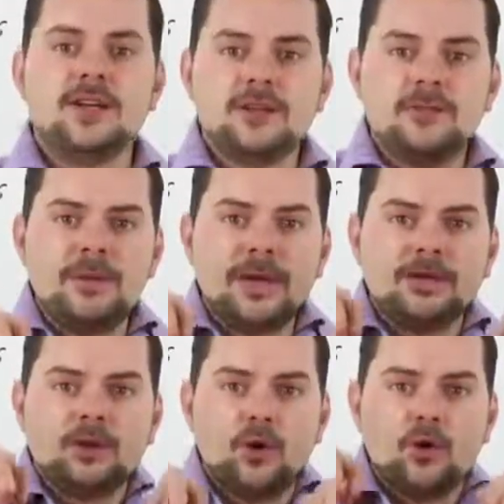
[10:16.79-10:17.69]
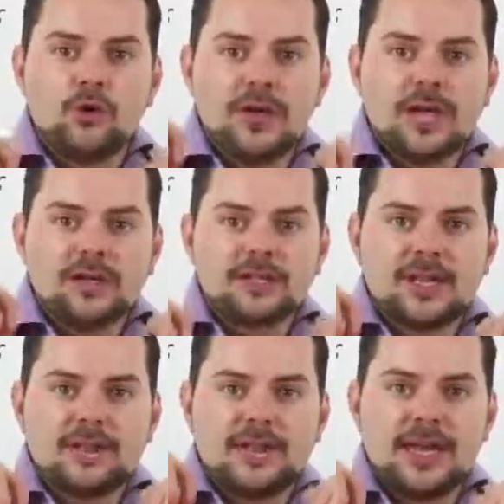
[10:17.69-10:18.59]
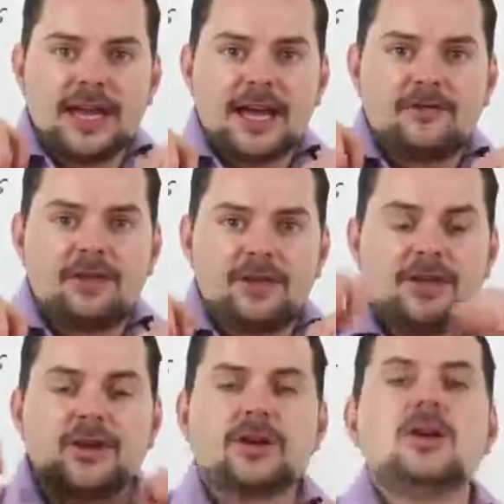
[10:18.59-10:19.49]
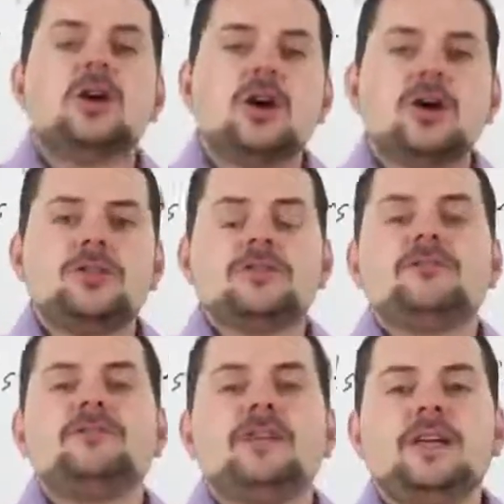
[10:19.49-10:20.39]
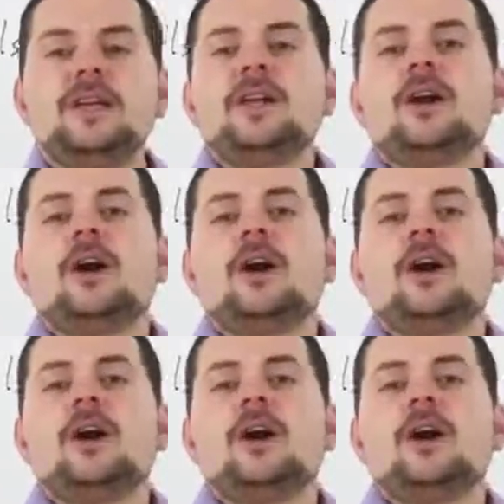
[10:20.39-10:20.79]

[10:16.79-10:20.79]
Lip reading: the big toenails that they have on their feet.